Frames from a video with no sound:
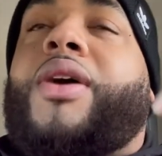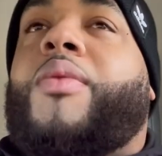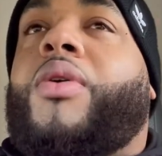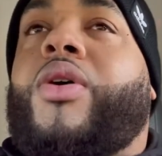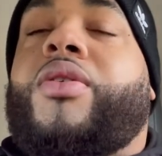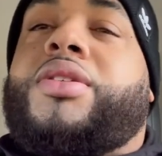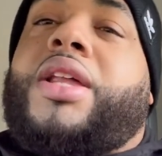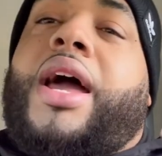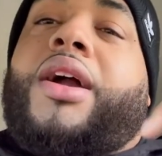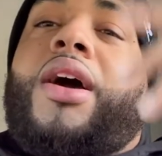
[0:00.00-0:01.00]
so I won't go into
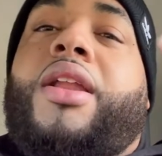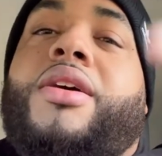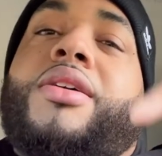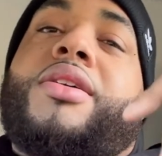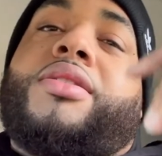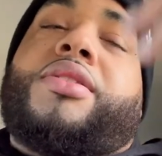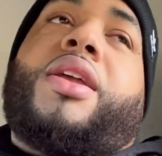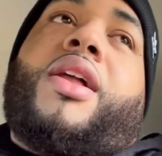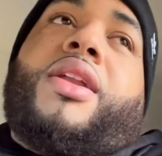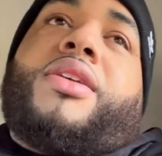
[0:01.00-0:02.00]
like colors and
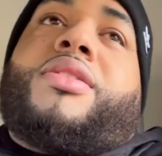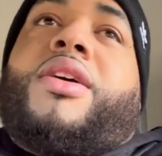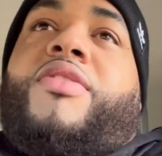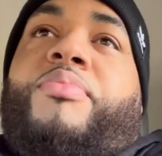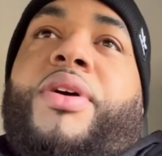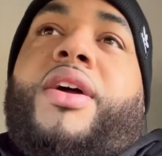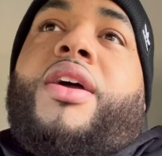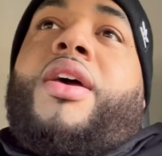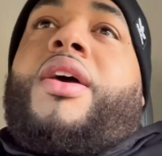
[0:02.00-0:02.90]
all of that stuff, but